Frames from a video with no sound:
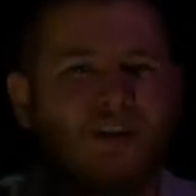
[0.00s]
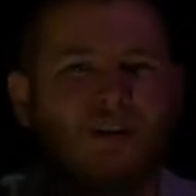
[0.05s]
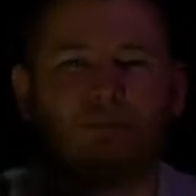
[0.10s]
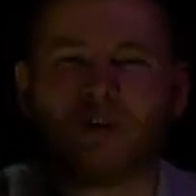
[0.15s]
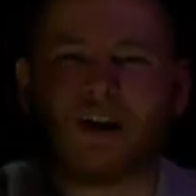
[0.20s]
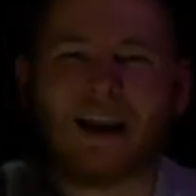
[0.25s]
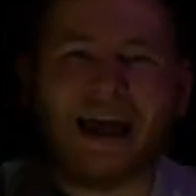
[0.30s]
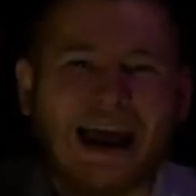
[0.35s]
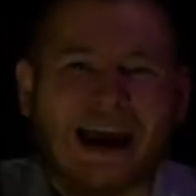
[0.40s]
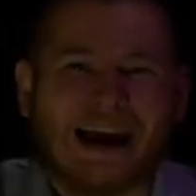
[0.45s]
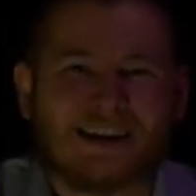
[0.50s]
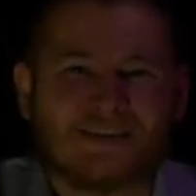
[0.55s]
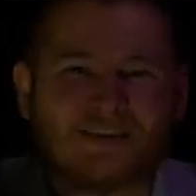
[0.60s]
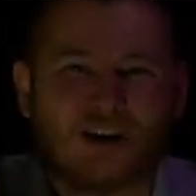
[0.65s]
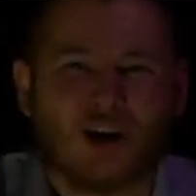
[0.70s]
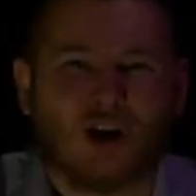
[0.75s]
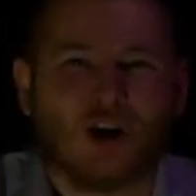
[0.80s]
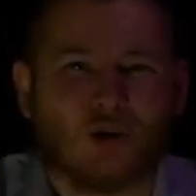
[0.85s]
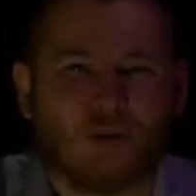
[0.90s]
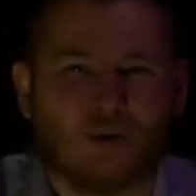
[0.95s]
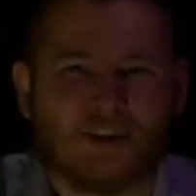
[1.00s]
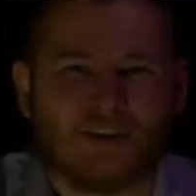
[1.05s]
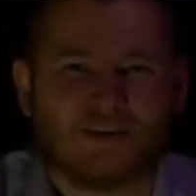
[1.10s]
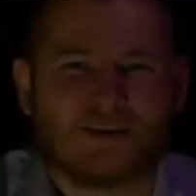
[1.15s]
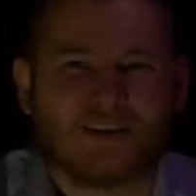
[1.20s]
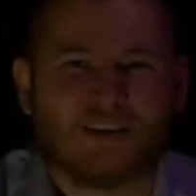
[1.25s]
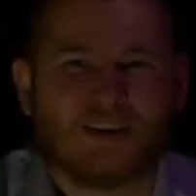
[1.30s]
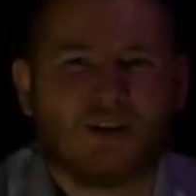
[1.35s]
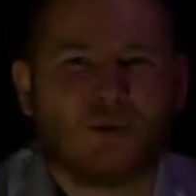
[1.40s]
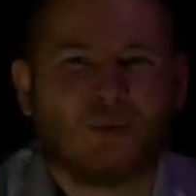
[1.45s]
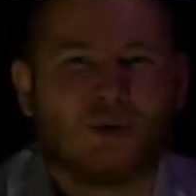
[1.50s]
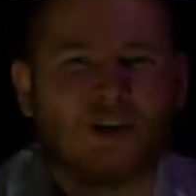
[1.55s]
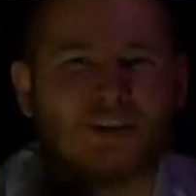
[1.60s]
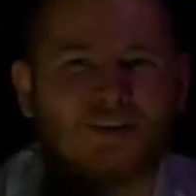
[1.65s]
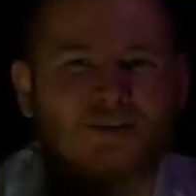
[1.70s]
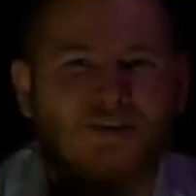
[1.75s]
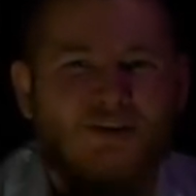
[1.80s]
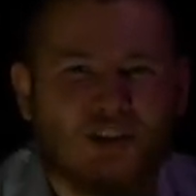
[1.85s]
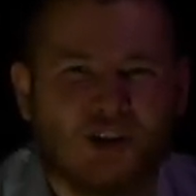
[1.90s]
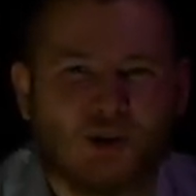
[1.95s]
But as always, we
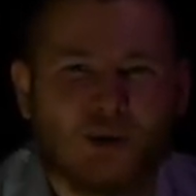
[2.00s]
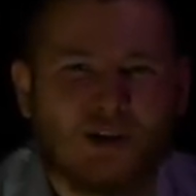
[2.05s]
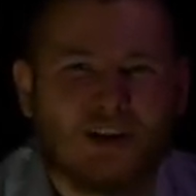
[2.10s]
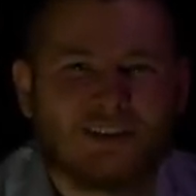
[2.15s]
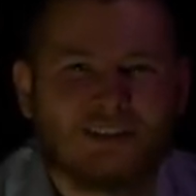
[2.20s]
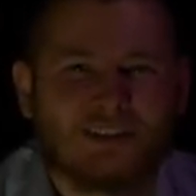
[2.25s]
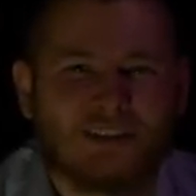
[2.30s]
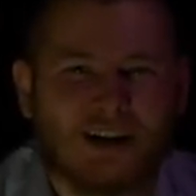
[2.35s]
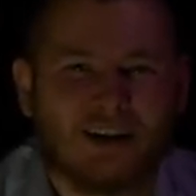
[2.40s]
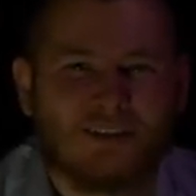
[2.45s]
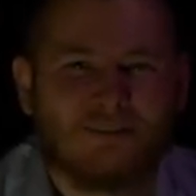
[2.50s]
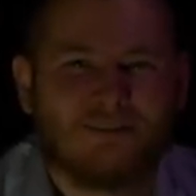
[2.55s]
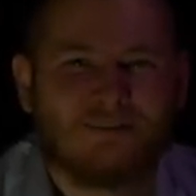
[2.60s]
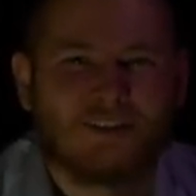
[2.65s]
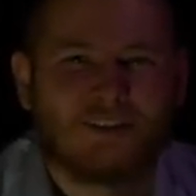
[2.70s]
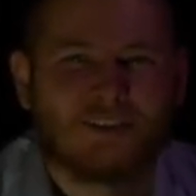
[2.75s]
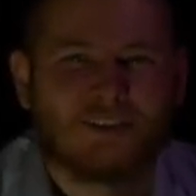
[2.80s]
do it in love.